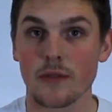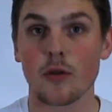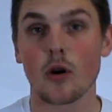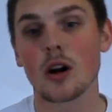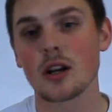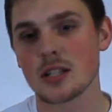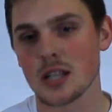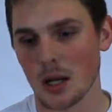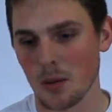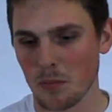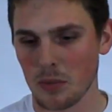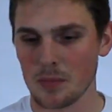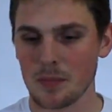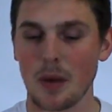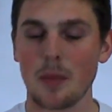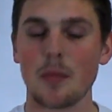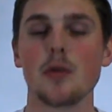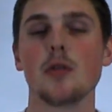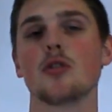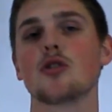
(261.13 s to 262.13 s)
For example,
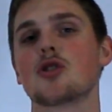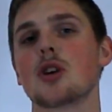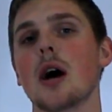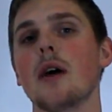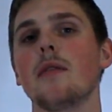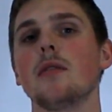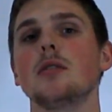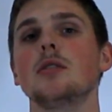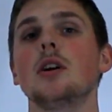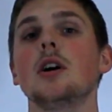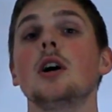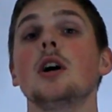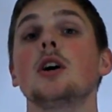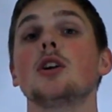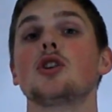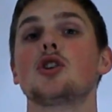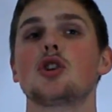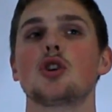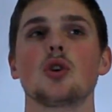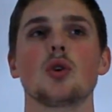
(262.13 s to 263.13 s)
maybe you travel
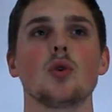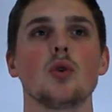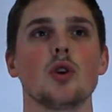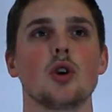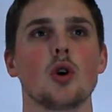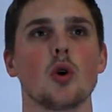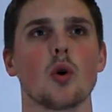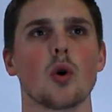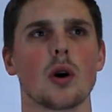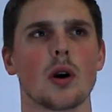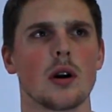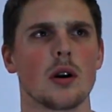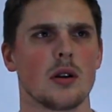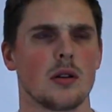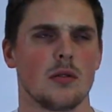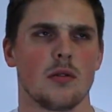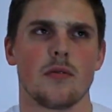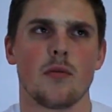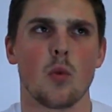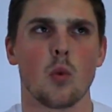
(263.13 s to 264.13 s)
to
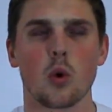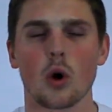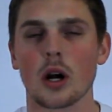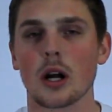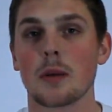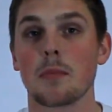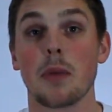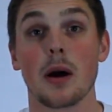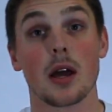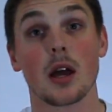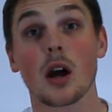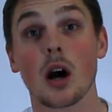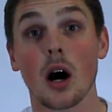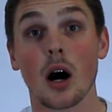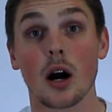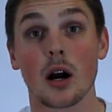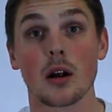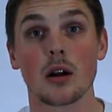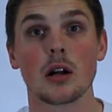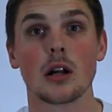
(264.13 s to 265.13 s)
your work by
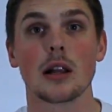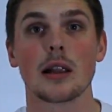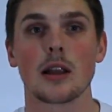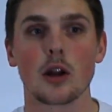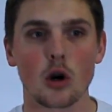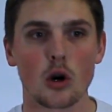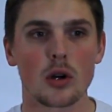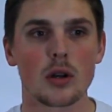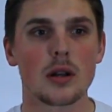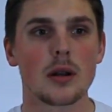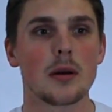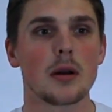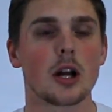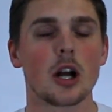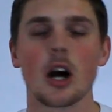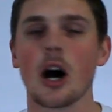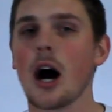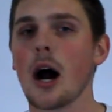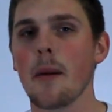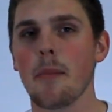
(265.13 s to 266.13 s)
car. Learn
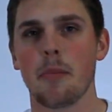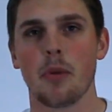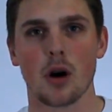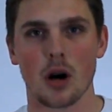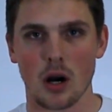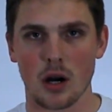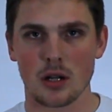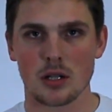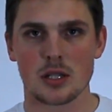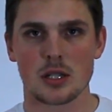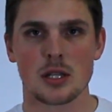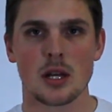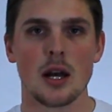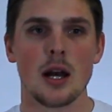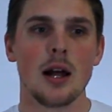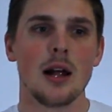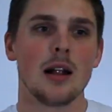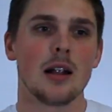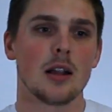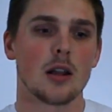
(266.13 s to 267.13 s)
car parts.
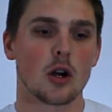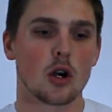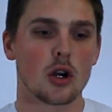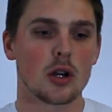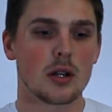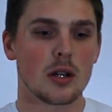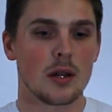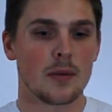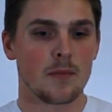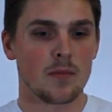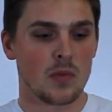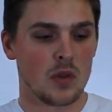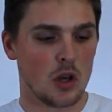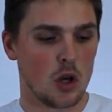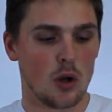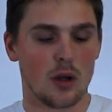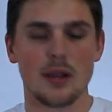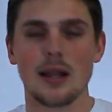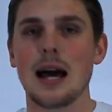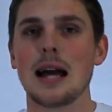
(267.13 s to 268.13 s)
Learn
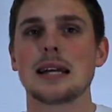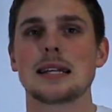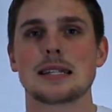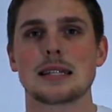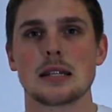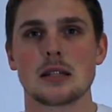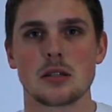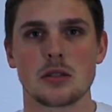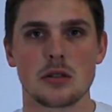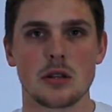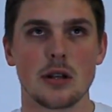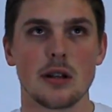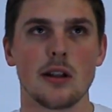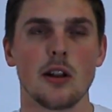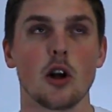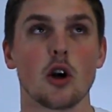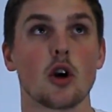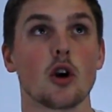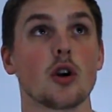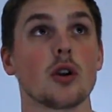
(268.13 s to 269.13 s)
your license.
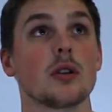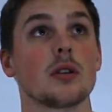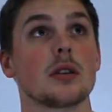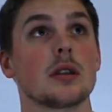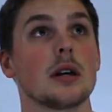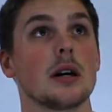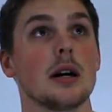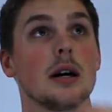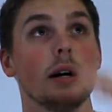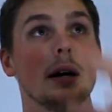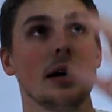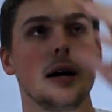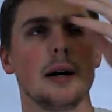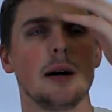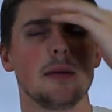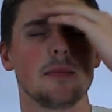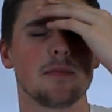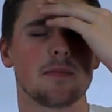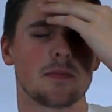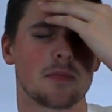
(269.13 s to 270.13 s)
Learn
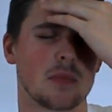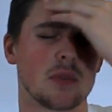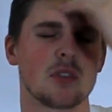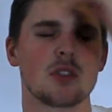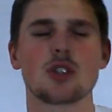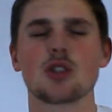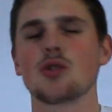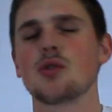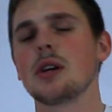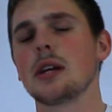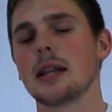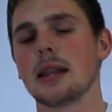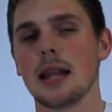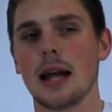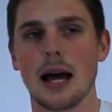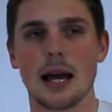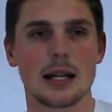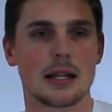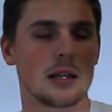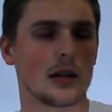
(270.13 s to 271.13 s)
the street
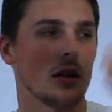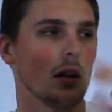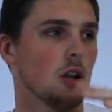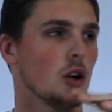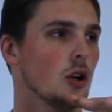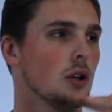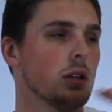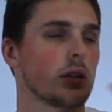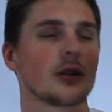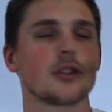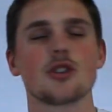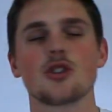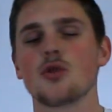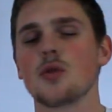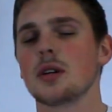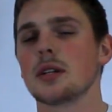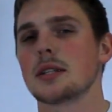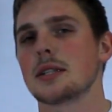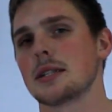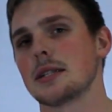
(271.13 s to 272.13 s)
light. Learn the
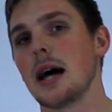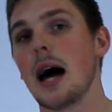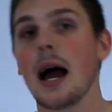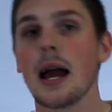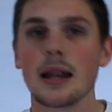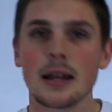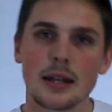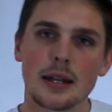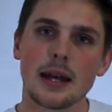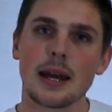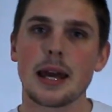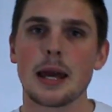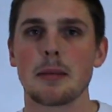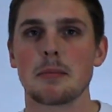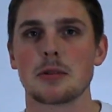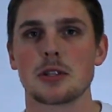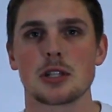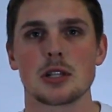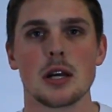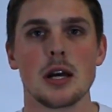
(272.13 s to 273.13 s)
street sign
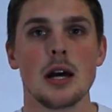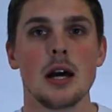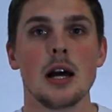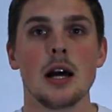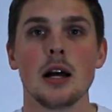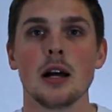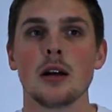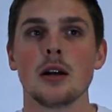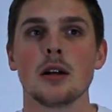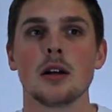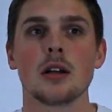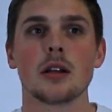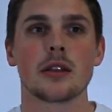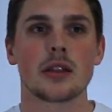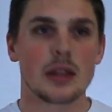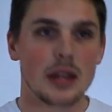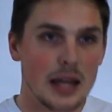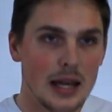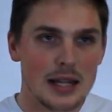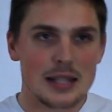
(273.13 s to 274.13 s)
names.
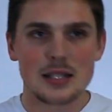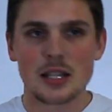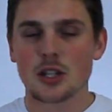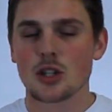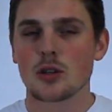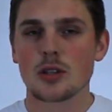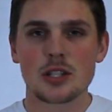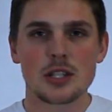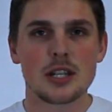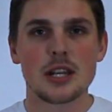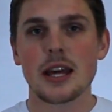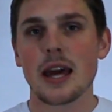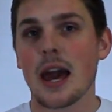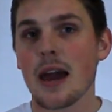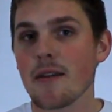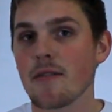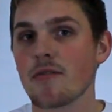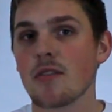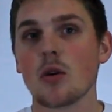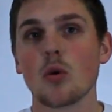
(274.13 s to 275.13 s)
Things that you see
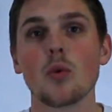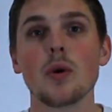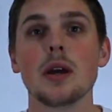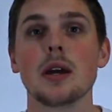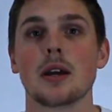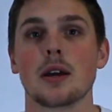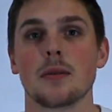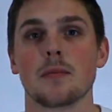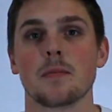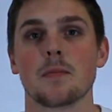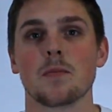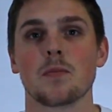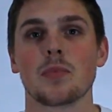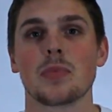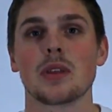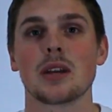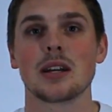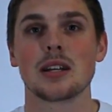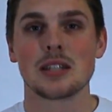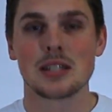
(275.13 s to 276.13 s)
every week.
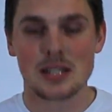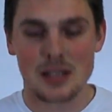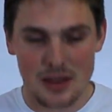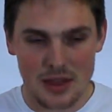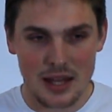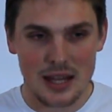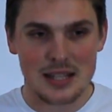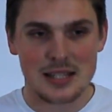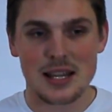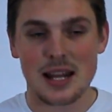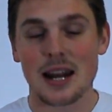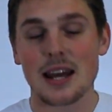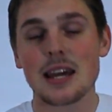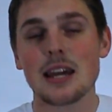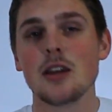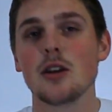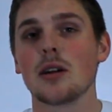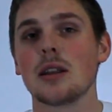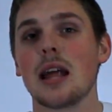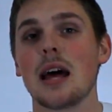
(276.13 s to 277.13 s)
Things that are
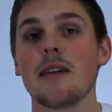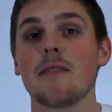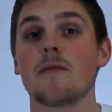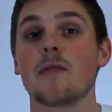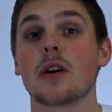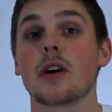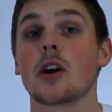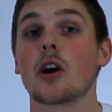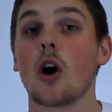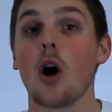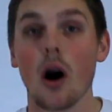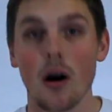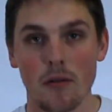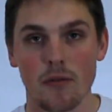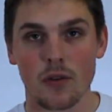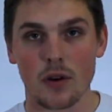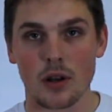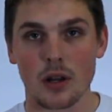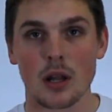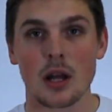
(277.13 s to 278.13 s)
in your life very
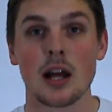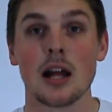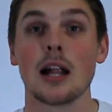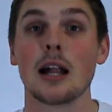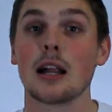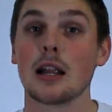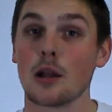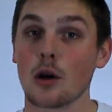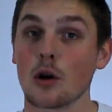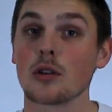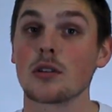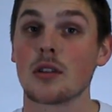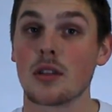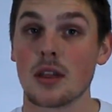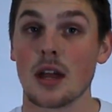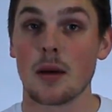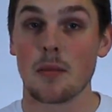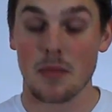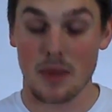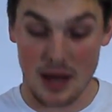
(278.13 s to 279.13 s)
often. Learn
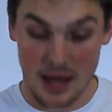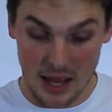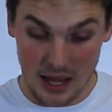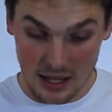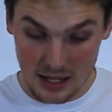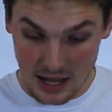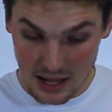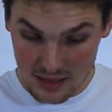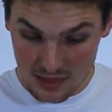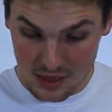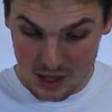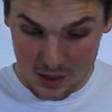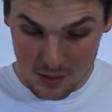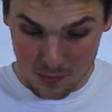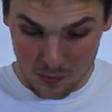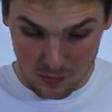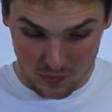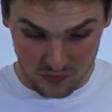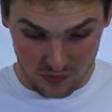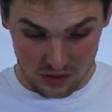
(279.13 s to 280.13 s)
them. And I
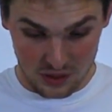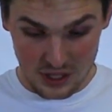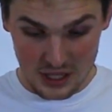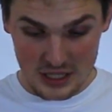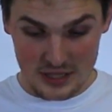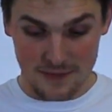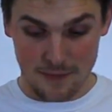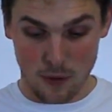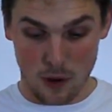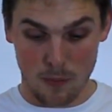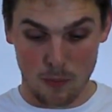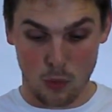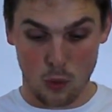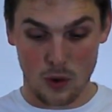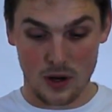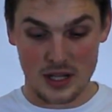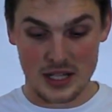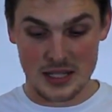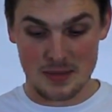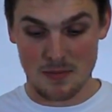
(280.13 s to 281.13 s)
think these 4
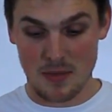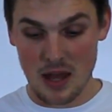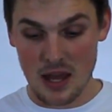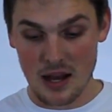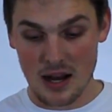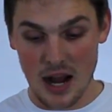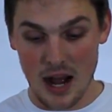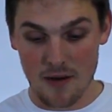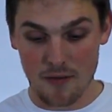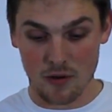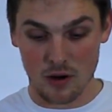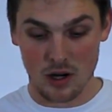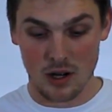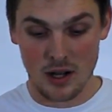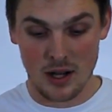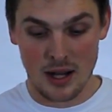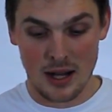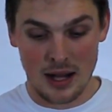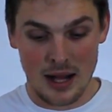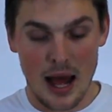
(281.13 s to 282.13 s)
points may
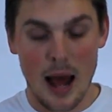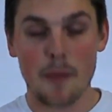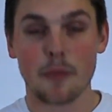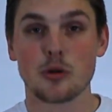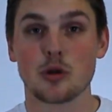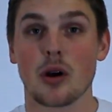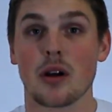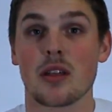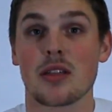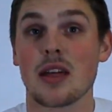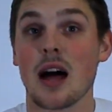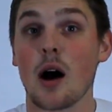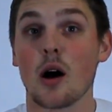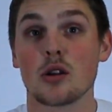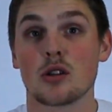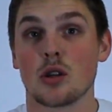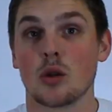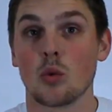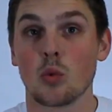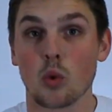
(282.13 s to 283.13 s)
cover up to
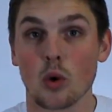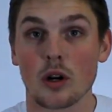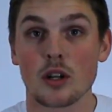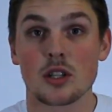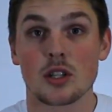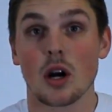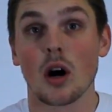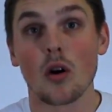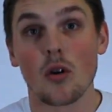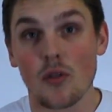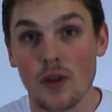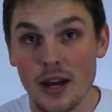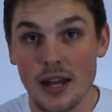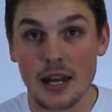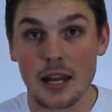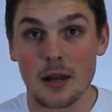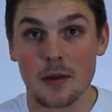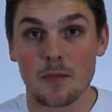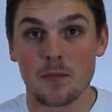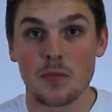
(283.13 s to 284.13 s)
1,000 words
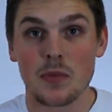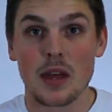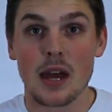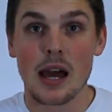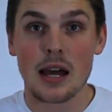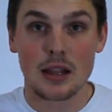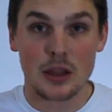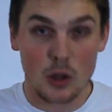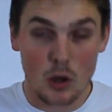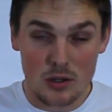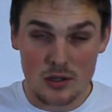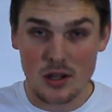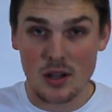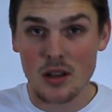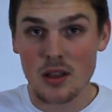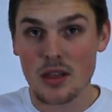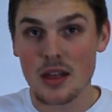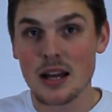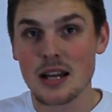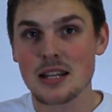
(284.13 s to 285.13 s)
already. And those are the
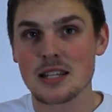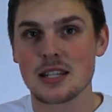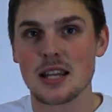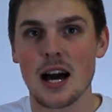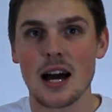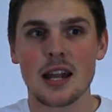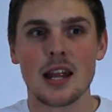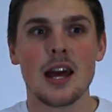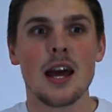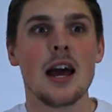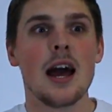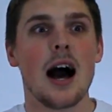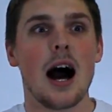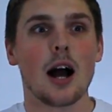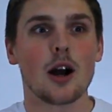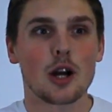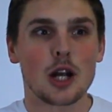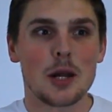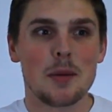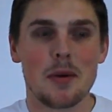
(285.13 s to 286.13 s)
things that
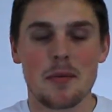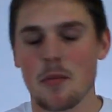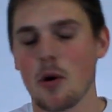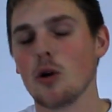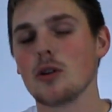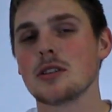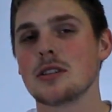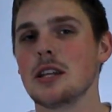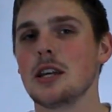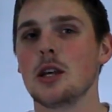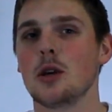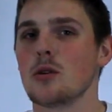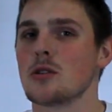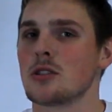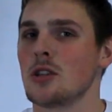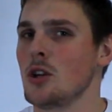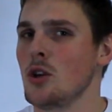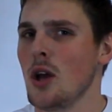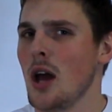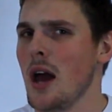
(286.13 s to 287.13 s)
are going to be mostly
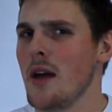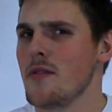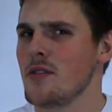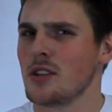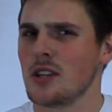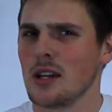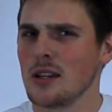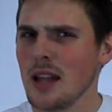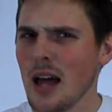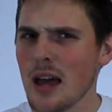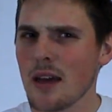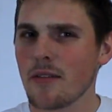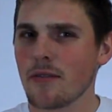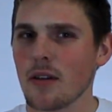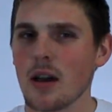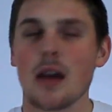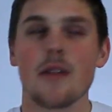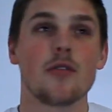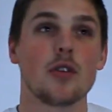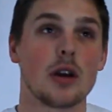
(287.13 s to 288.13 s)
used in your everyday life,
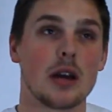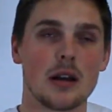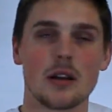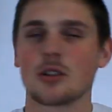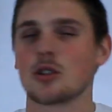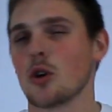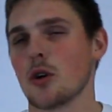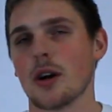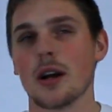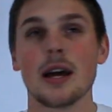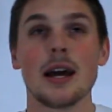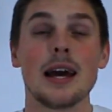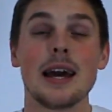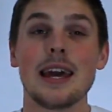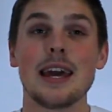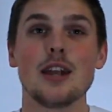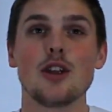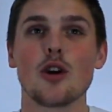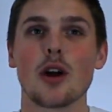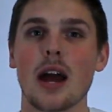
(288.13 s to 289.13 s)

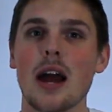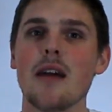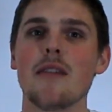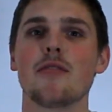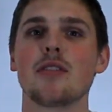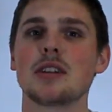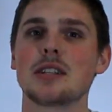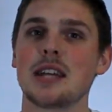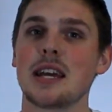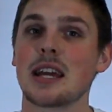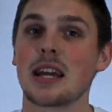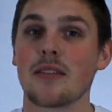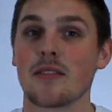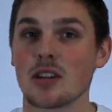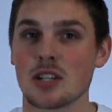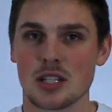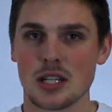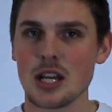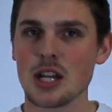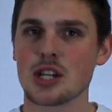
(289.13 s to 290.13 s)
in your everyday
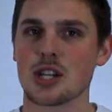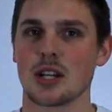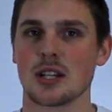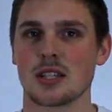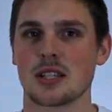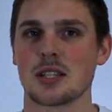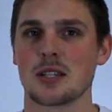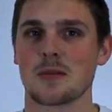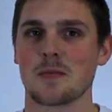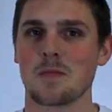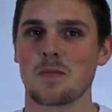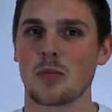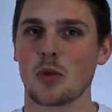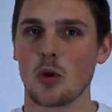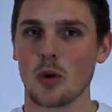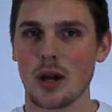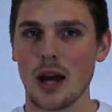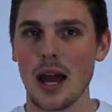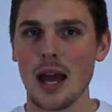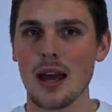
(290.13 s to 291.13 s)
conversations,
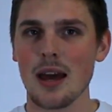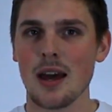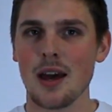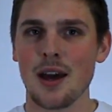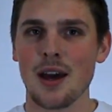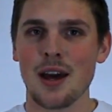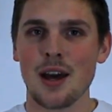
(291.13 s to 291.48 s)
okay?